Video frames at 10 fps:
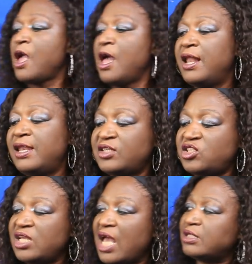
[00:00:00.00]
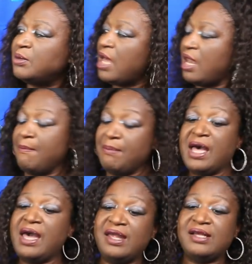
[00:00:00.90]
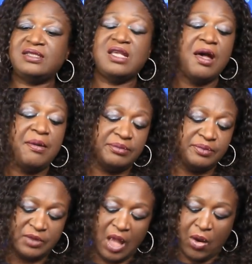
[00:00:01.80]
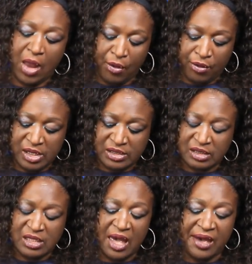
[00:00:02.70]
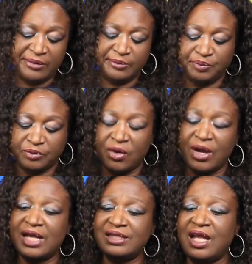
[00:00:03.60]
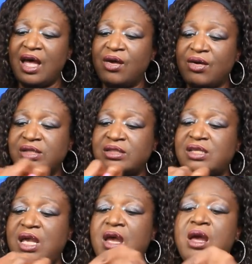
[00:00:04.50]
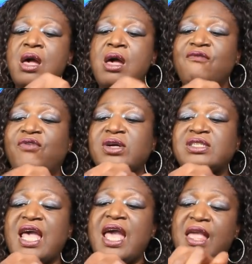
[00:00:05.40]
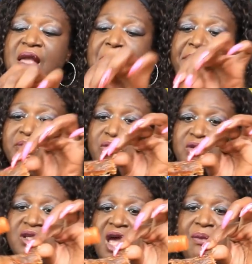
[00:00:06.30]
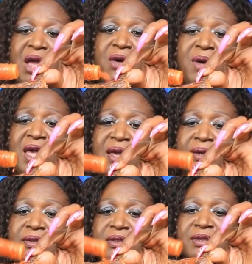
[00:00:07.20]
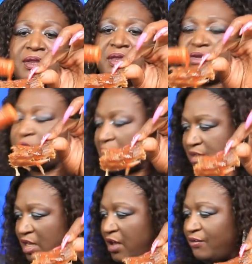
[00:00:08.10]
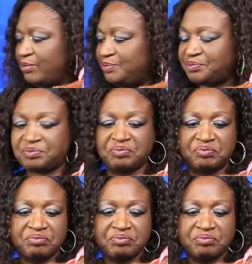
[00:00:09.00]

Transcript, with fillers: Unless she got some kind of money or something. Hold on, Chris is here. Chris is here for a second. Chris came right quick. That's enough. I